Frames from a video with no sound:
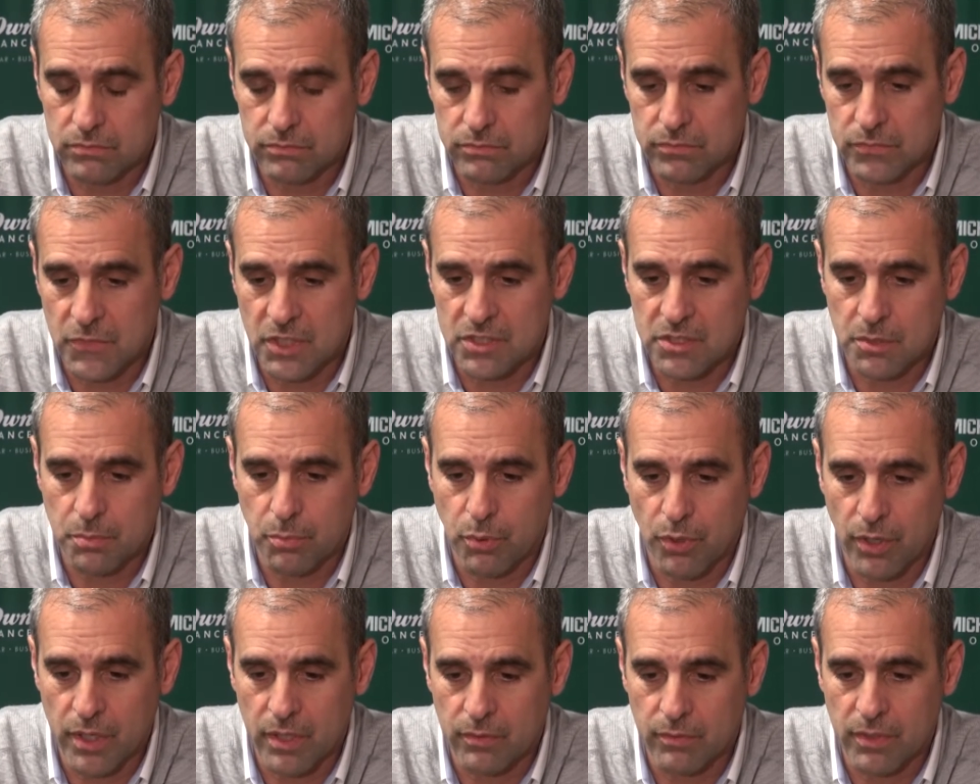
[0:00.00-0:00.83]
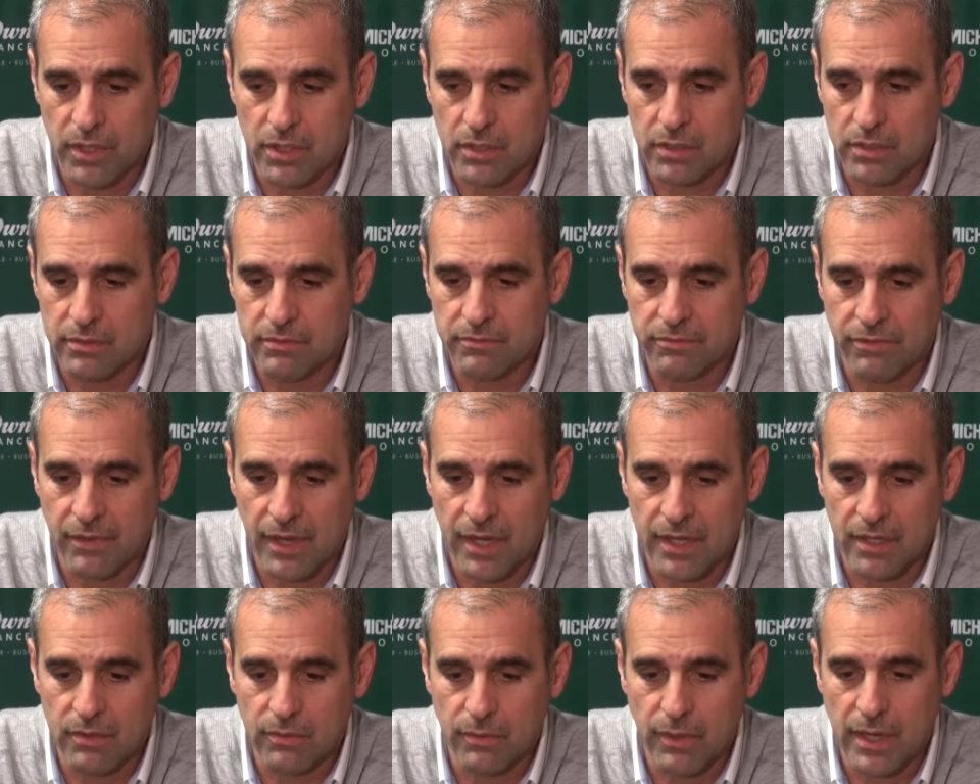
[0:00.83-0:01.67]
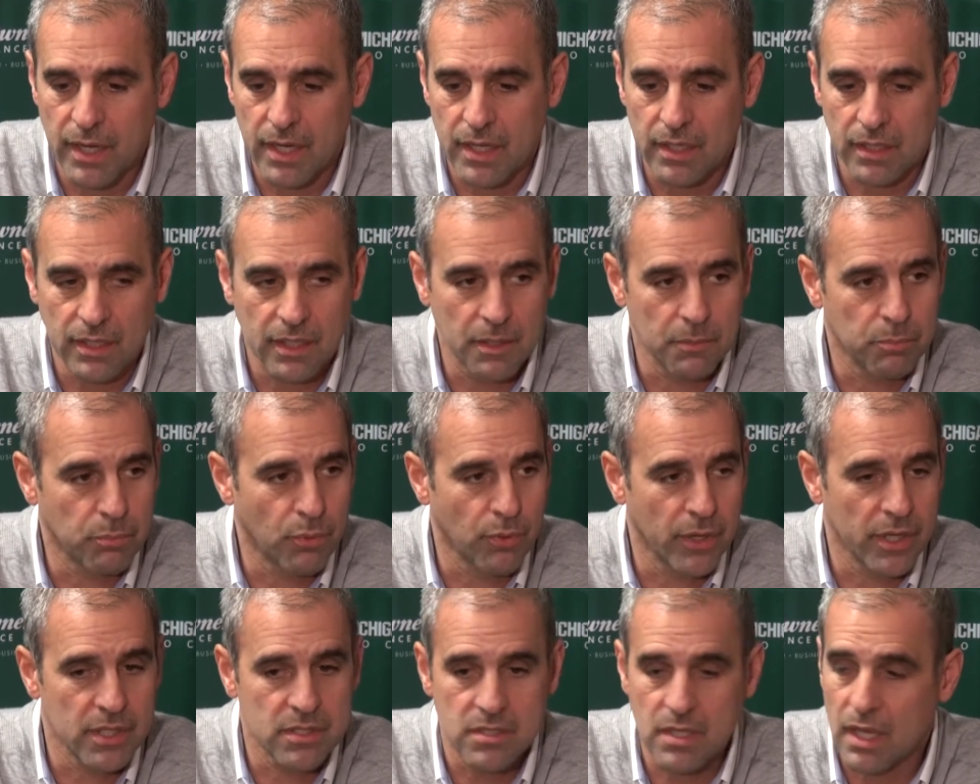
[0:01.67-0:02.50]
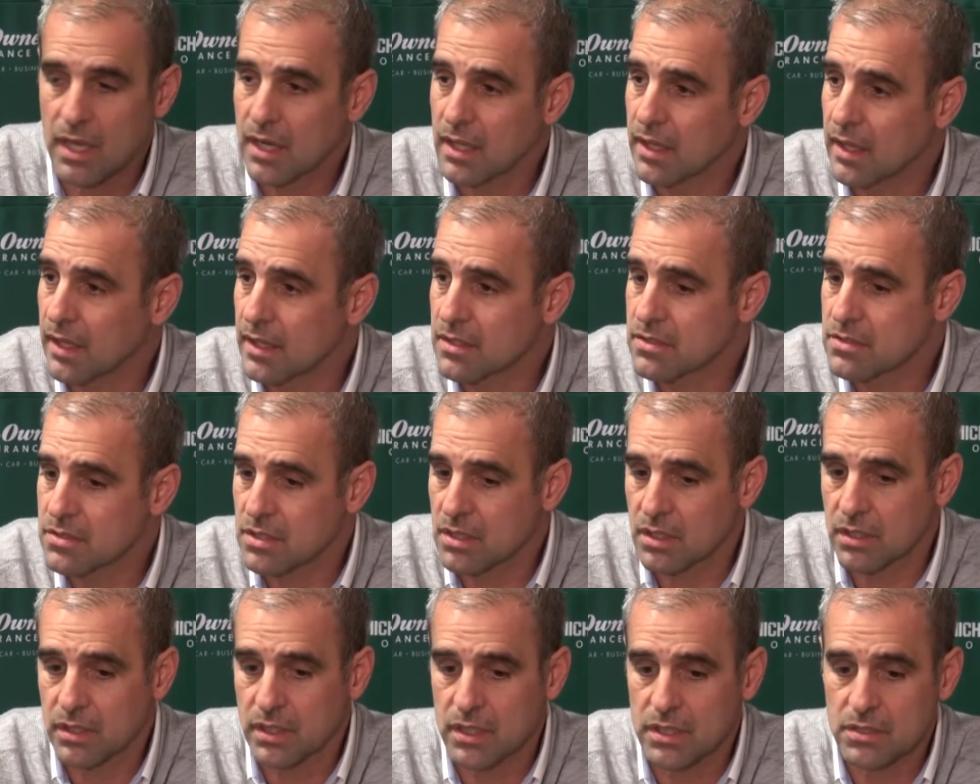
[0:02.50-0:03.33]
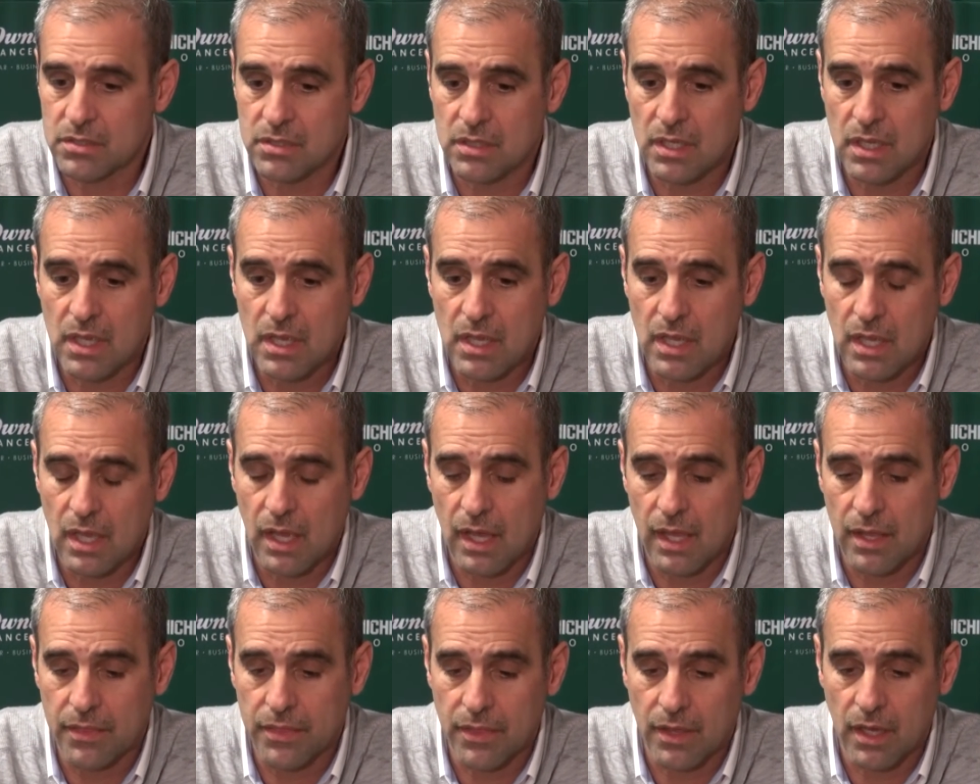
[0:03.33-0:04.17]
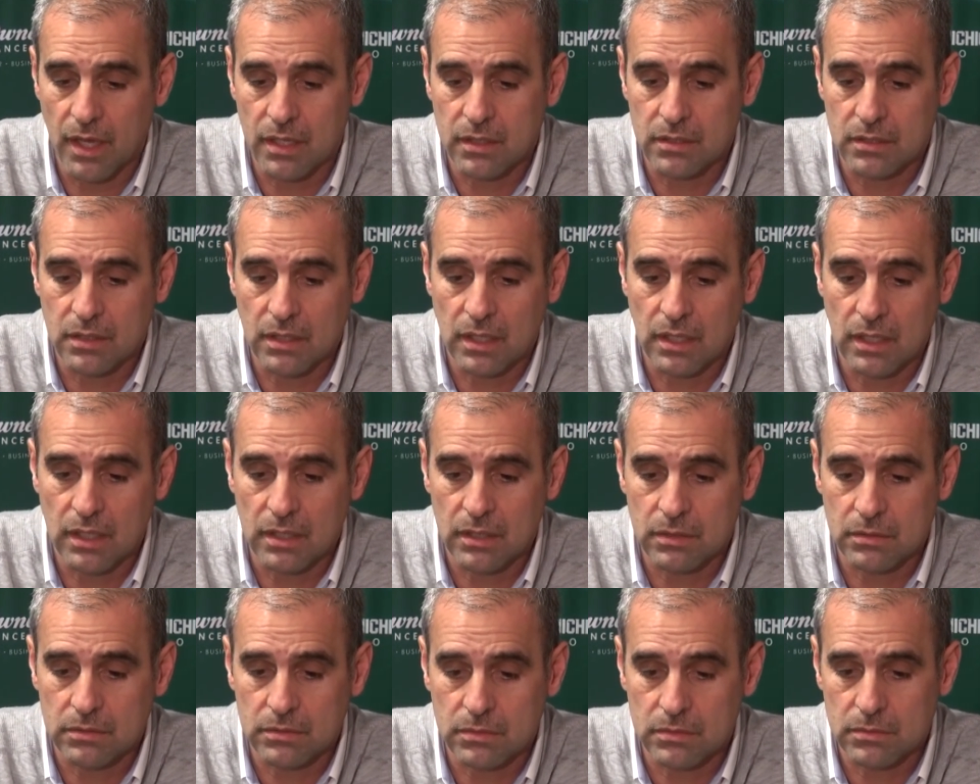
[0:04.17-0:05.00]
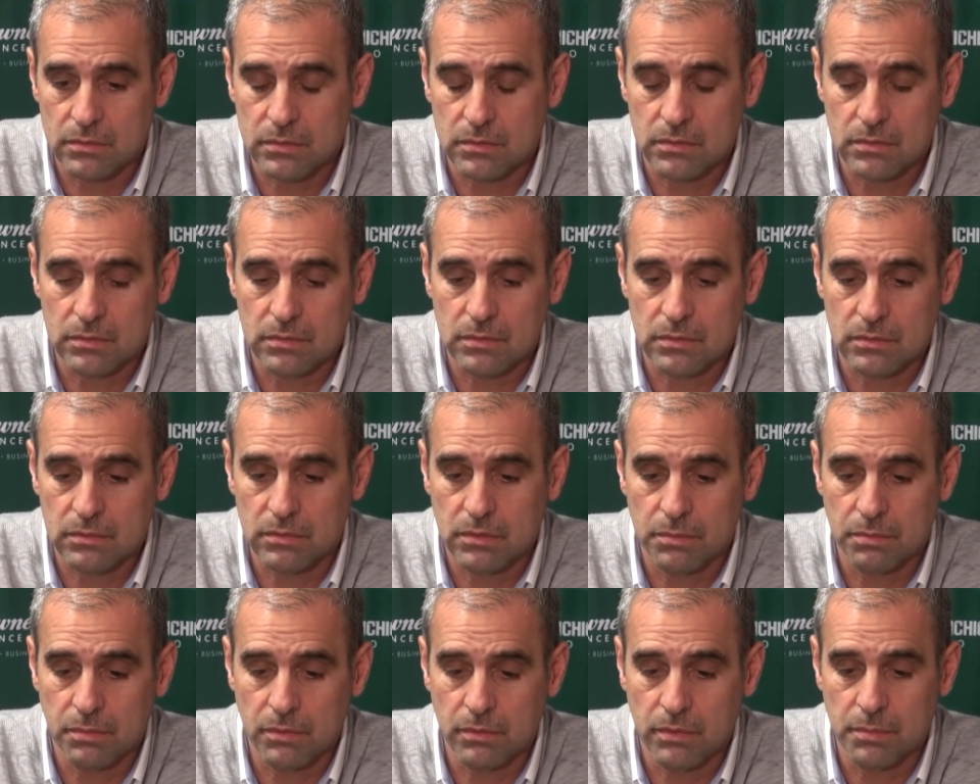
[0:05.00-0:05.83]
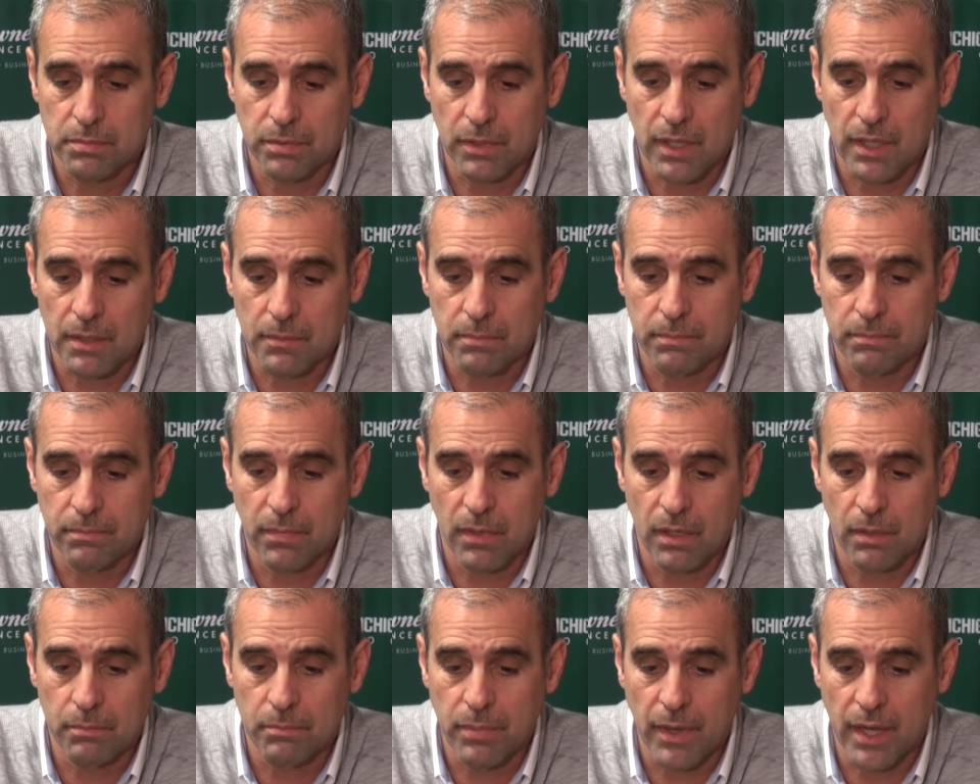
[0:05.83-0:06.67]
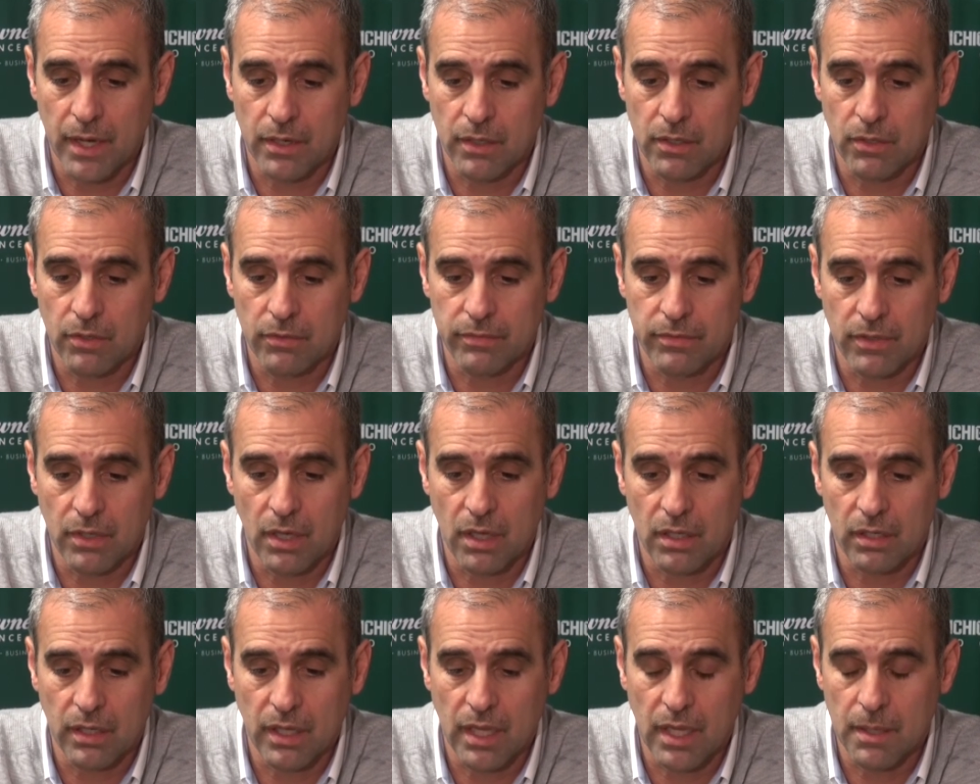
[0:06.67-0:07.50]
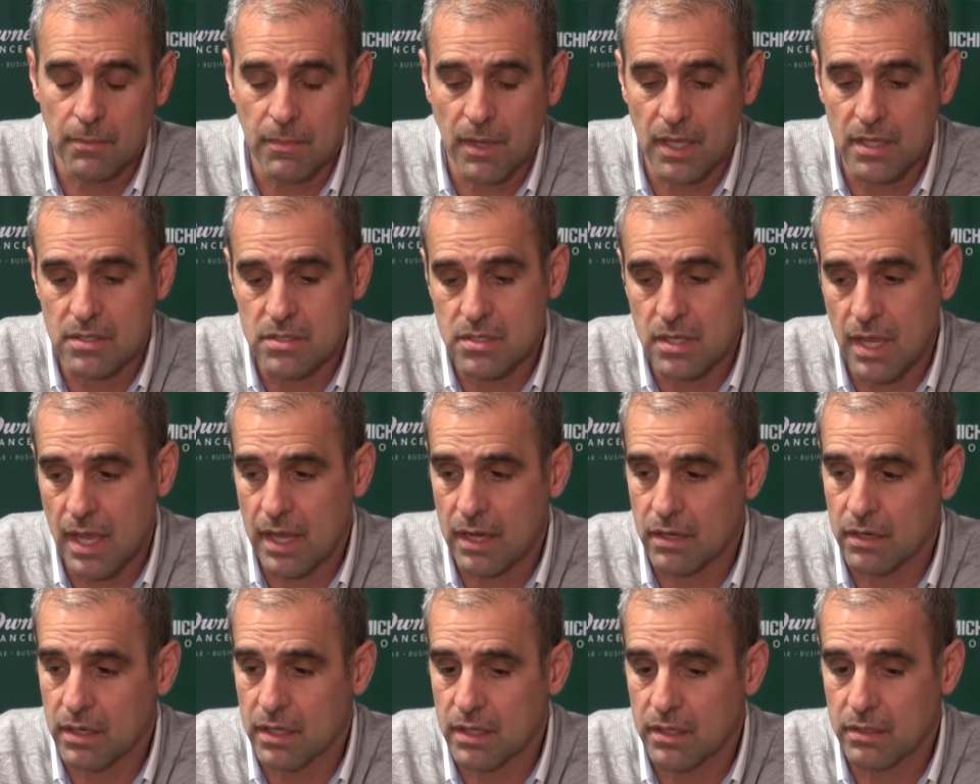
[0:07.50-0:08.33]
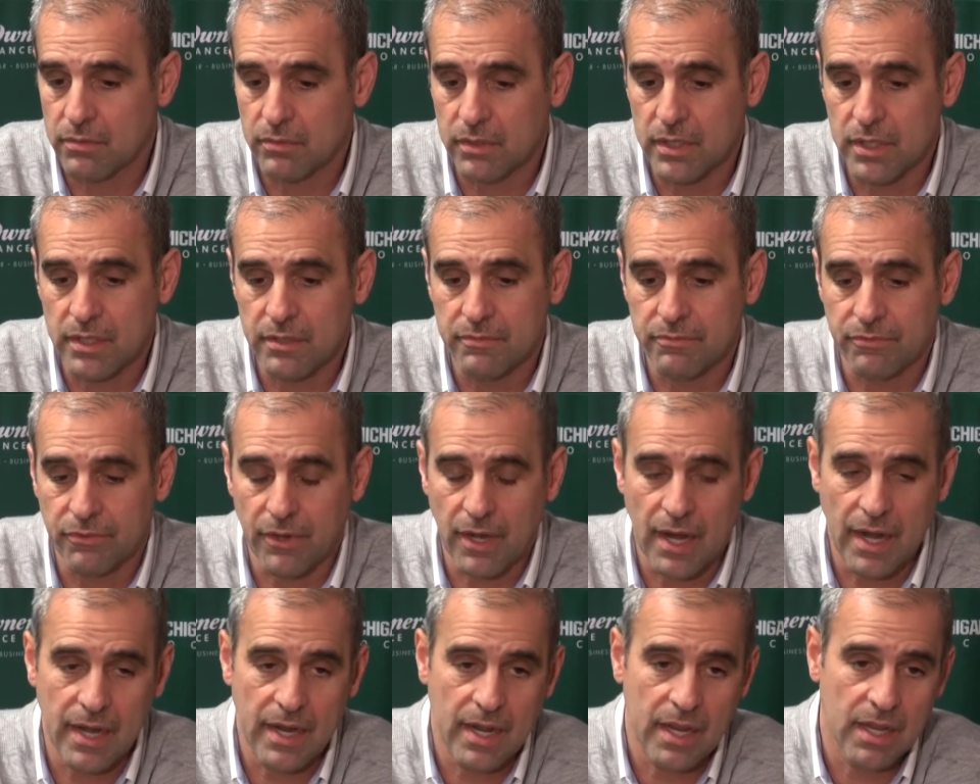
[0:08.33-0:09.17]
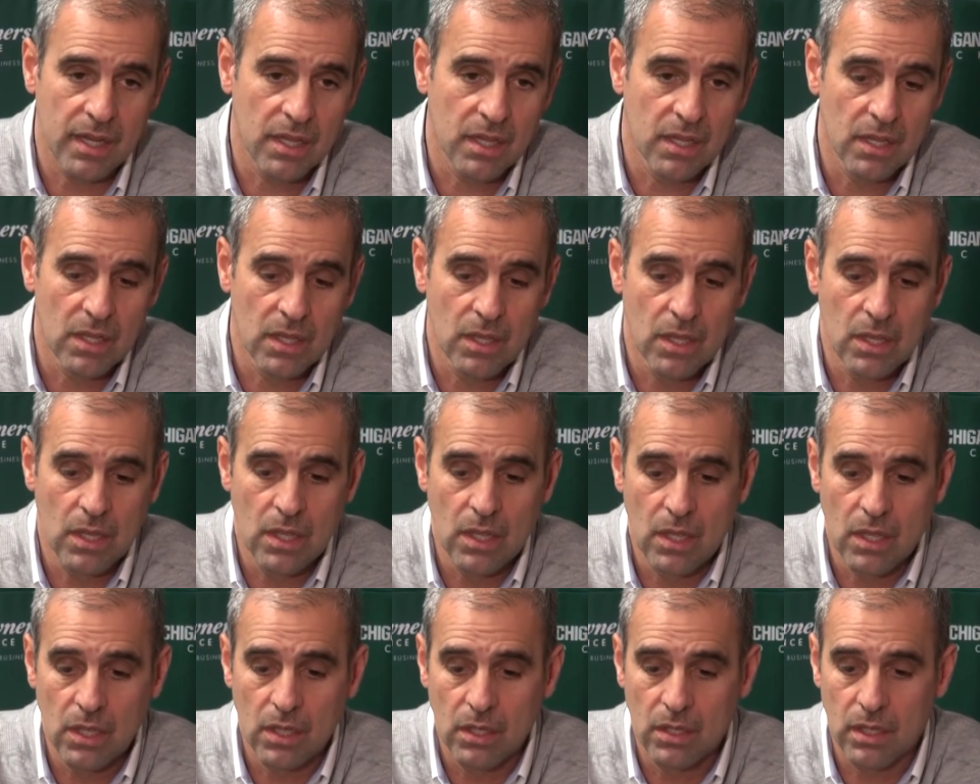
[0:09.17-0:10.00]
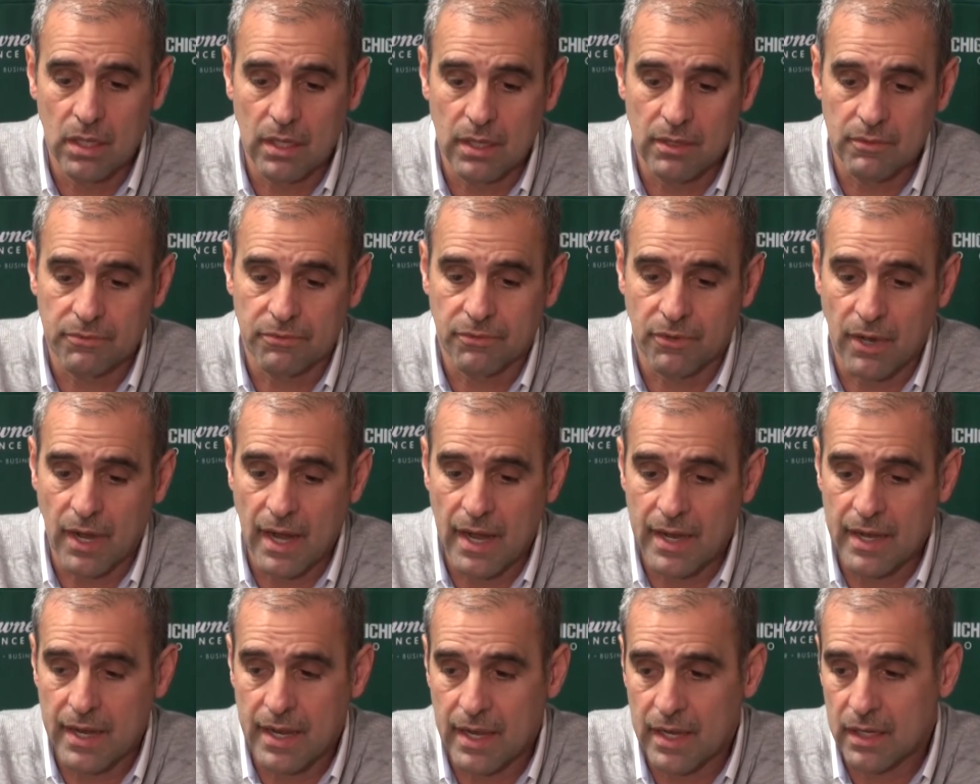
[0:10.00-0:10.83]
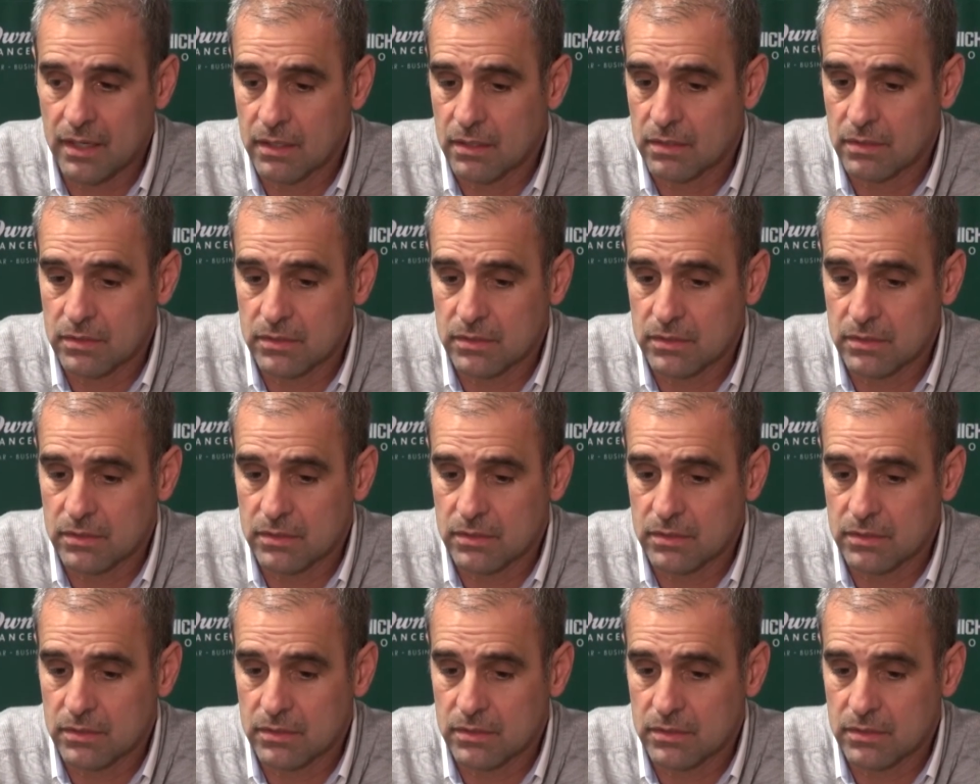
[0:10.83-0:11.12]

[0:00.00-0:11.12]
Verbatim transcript: disappointed we couldn't find a way to get points out of that series. I thought uh, we, we, played a, a better overall game on Saturday than we did Friday. Uh, Friday,